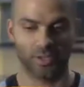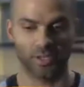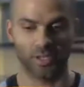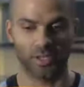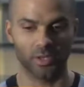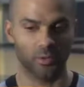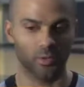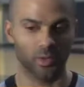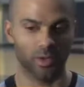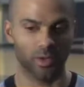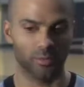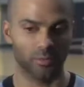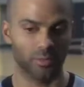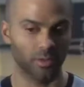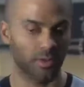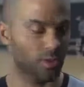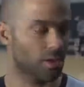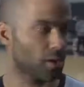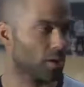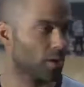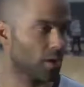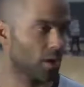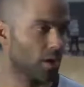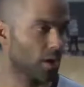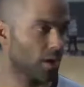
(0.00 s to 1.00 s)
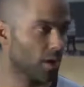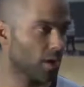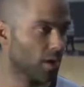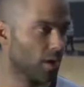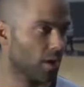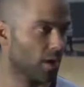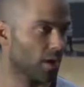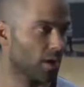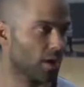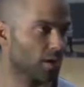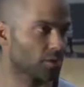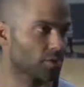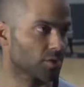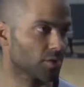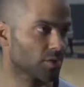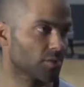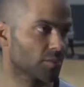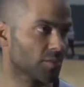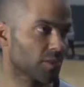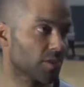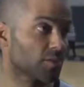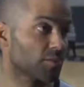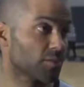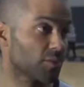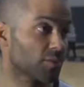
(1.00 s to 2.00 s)
have gone anywhere, but I
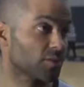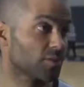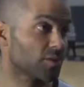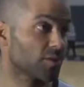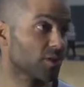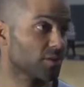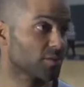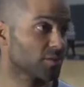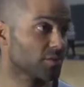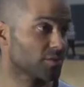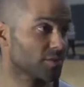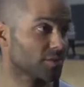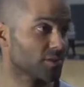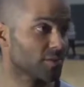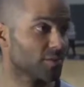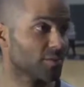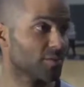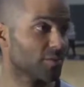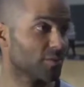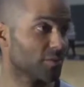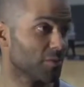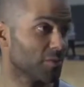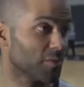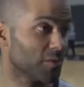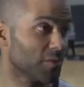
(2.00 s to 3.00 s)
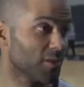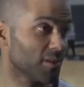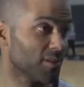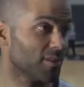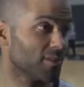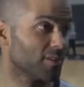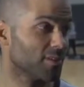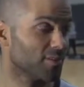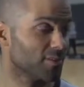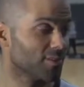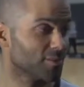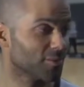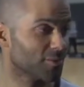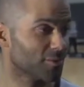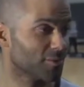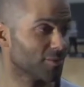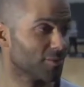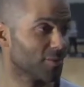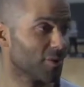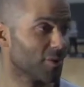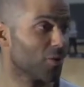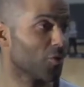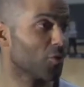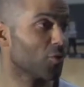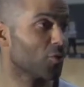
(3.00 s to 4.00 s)
trust my Spurs doctors. They've been with me,
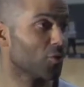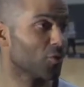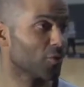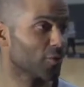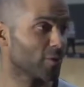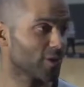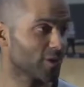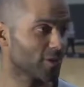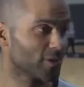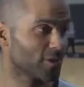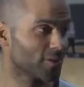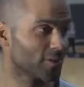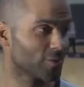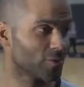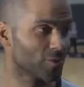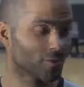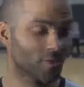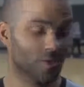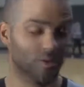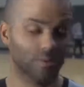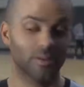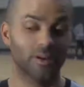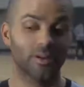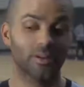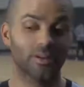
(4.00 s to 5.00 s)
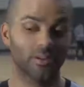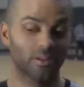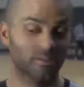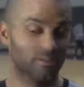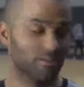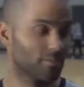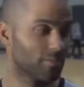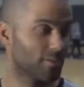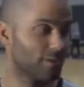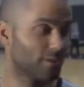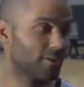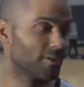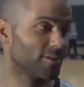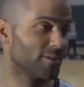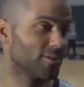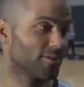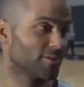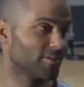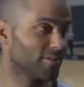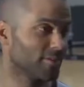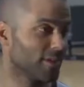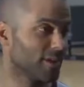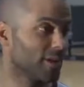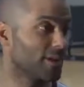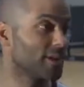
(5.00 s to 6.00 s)
my whole career. They know my body better
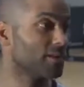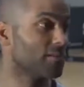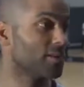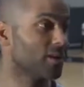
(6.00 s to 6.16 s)
than